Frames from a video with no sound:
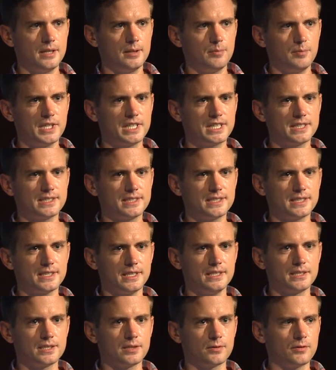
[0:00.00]
because this
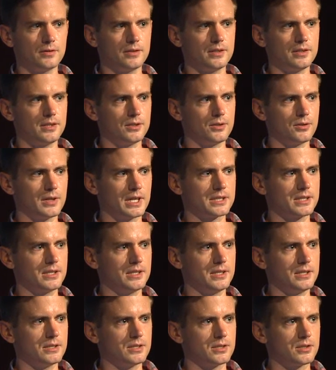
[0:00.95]
isn't the
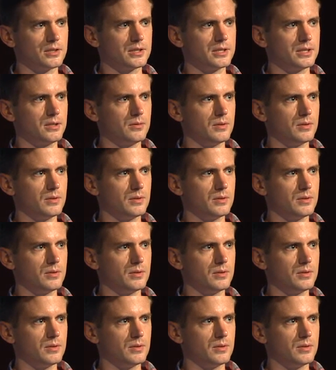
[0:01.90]
direction that Circe